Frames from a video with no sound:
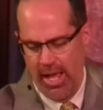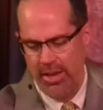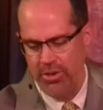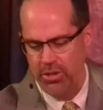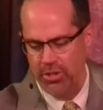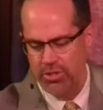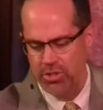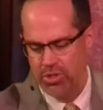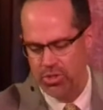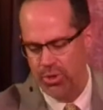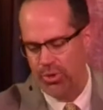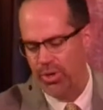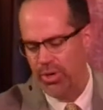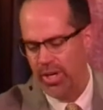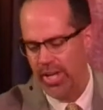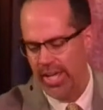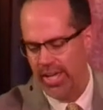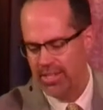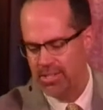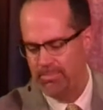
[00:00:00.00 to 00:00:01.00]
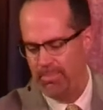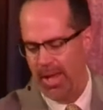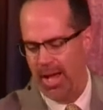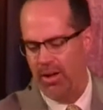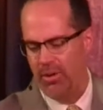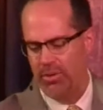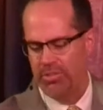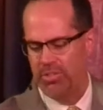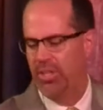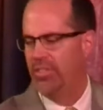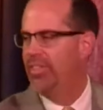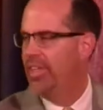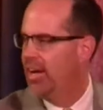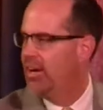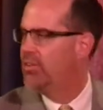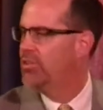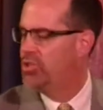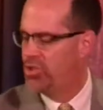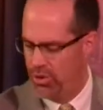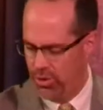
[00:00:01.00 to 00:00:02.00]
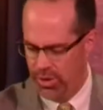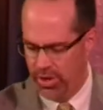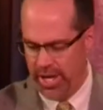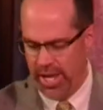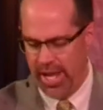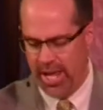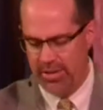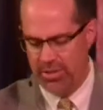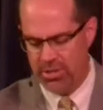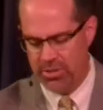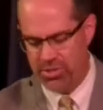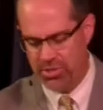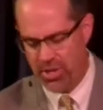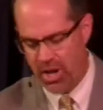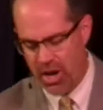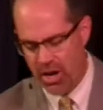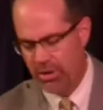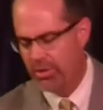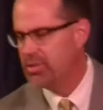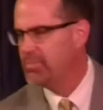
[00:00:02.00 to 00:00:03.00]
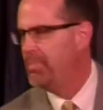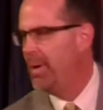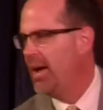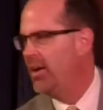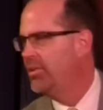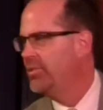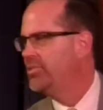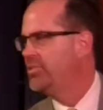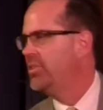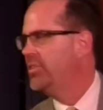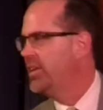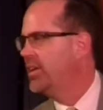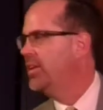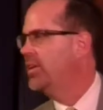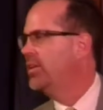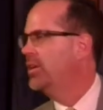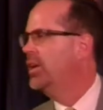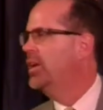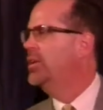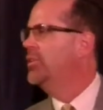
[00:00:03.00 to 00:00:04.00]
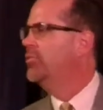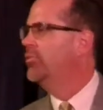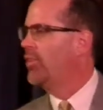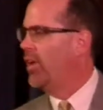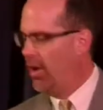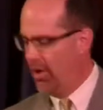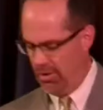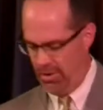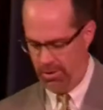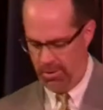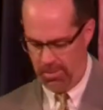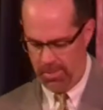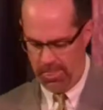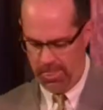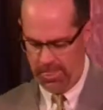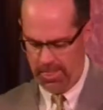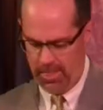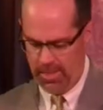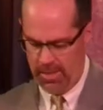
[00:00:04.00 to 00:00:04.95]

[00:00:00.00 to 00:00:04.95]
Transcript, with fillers: And your joy is bound to their joy and your sorrow is bound to their sorrow.